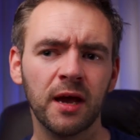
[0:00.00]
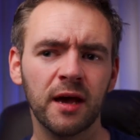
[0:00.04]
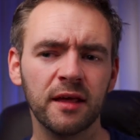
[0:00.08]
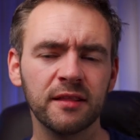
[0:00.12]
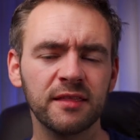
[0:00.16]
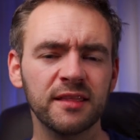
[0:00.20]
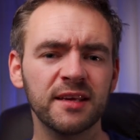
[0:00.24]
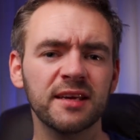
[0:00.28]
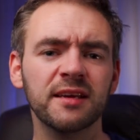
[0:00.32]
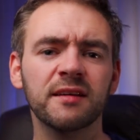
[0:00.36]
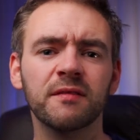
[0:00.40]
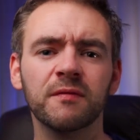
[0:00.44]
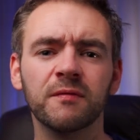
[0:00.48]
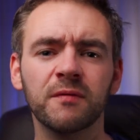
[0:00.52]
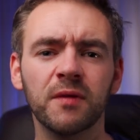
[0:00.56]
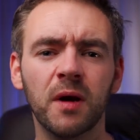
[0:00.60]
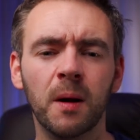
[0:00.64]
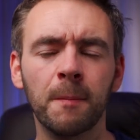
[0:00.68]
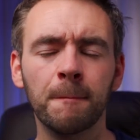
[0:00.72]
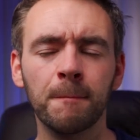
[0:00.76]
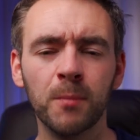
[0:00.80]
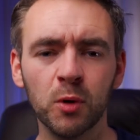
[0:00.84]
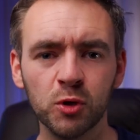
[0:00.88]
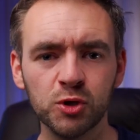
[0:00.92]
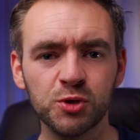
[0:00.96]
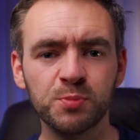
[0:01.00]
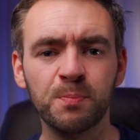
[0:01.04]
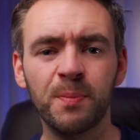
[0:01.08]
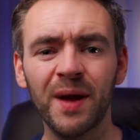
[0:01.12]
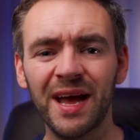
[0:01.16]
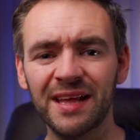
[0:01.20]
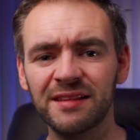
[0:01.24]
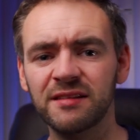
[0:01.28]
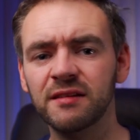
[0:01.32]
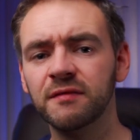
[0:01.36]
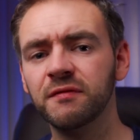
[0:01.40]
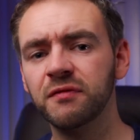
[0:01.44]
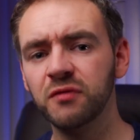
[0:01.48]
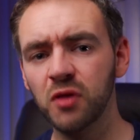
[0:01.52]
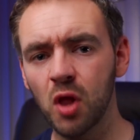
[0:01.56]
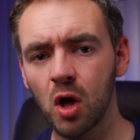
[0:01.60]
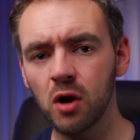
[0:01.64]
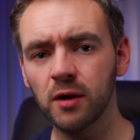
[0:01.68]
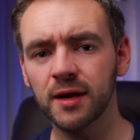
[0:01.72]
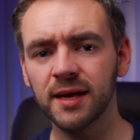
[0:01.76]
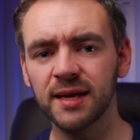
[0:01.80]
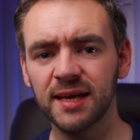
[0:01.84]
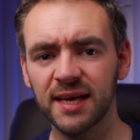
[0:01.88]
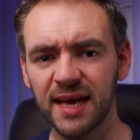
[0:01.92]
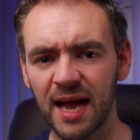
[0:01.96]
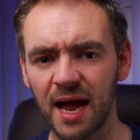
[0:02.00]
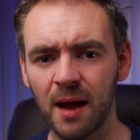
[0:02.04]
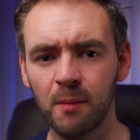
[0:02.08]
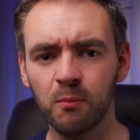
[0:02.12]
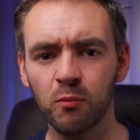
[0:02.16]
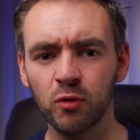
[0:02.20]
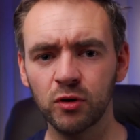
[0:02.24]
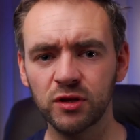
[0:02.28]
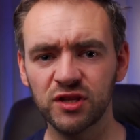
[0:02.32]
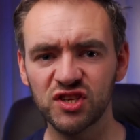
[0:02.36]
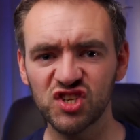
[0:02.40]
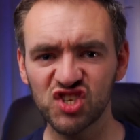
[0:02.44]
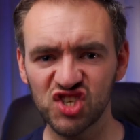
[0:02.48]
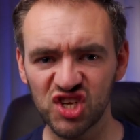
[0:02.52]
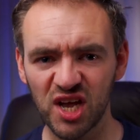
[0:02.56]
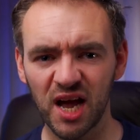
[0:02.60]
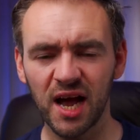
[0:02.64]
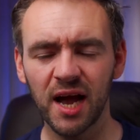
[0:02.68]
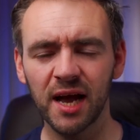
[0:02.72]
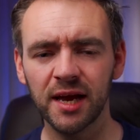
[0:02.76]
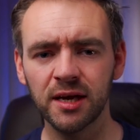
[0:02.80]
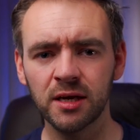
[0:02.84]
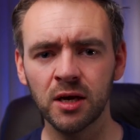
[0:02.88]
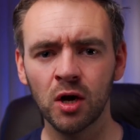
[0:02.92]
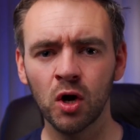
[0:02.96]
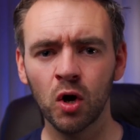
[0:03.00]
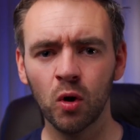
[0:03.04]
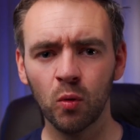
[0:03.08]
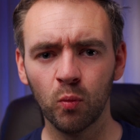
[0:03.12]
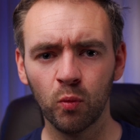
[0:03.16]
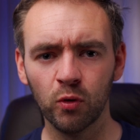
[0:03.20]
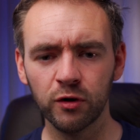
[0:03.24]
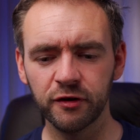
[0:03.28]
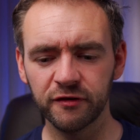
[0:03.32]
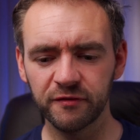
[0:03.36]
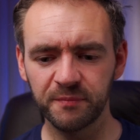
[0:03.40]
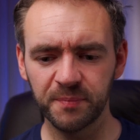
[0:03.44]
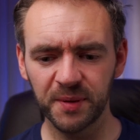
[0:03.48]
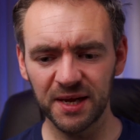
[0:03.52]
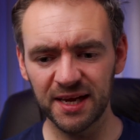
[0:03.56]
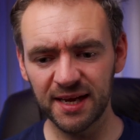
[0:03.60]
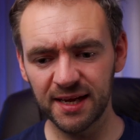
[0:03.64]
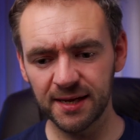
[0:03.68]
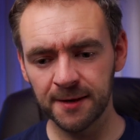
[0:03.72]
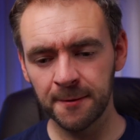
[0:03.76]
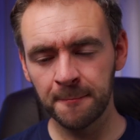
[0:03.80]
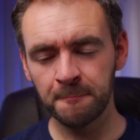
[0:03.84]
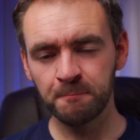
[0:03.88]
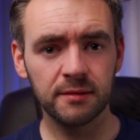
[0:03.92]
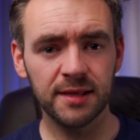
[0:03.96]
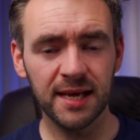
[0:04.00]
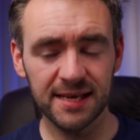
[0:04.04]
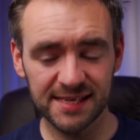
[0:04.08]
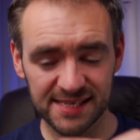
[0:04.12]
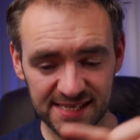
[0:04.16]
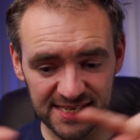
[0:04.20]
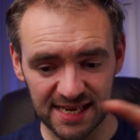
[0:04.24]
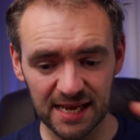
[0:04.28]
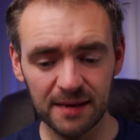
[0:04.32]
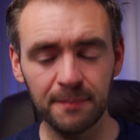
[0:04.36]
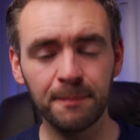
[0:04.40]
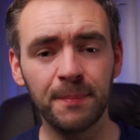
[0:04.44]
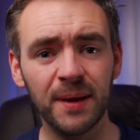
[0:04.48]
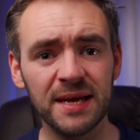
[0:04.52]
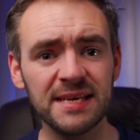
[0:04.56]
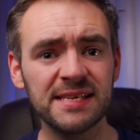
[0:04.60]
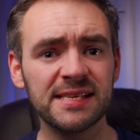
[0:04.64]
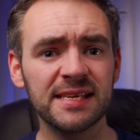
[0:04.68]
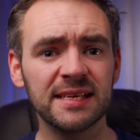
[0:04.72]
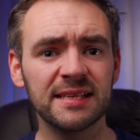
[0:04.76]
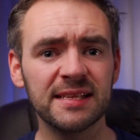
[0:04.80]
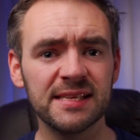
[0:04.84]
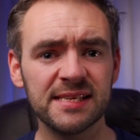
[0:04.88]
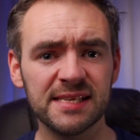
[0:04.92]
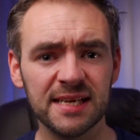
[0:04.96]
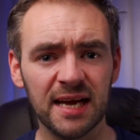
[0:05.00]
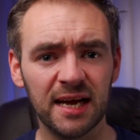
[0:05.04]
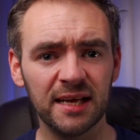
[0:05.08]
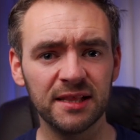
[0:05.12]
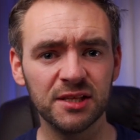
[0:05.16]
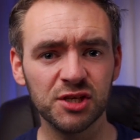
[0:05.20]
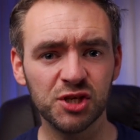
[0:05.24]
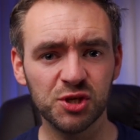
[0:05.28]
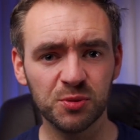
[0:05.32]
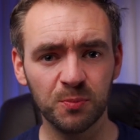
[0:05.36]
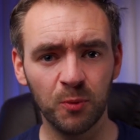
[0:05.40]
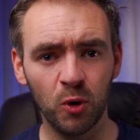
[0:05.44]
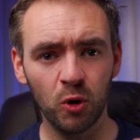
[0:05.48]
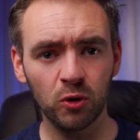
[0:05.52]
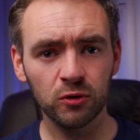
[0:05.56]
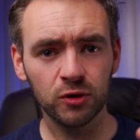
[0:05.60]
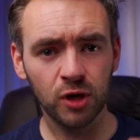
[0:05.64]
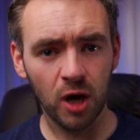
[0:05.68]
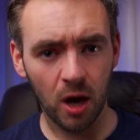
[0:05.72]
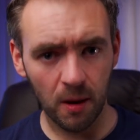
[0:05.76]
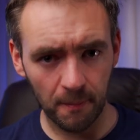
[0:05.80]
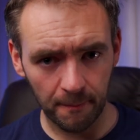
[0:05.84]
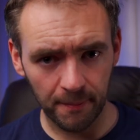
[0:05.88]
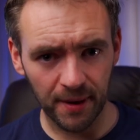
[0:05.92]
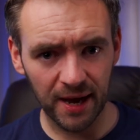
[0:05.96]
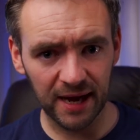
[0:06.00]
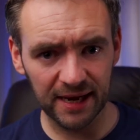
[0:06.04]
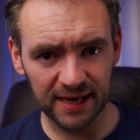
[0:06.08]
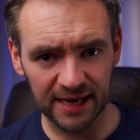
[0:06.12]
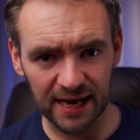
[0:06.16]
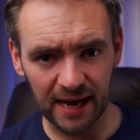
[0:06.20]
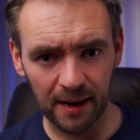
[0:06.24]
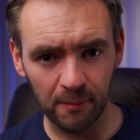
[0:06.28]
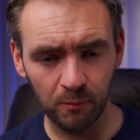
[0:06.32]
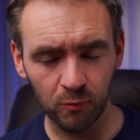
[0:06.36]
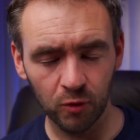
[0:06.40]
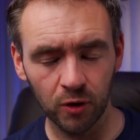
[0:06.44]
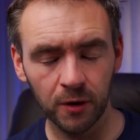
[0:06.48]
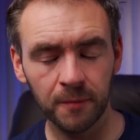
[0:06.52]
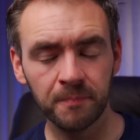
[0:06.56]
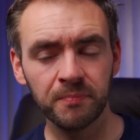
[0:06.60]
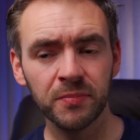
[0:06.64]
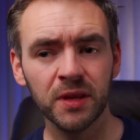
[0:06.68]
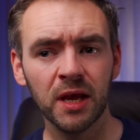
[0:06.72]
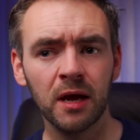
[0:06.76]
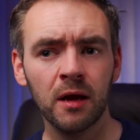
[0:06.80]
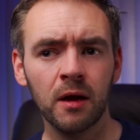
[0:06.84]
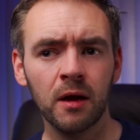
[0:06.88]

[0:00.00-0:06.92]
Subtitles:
I think a much better vlogging camera design would have been that same basic design, the small compact camera,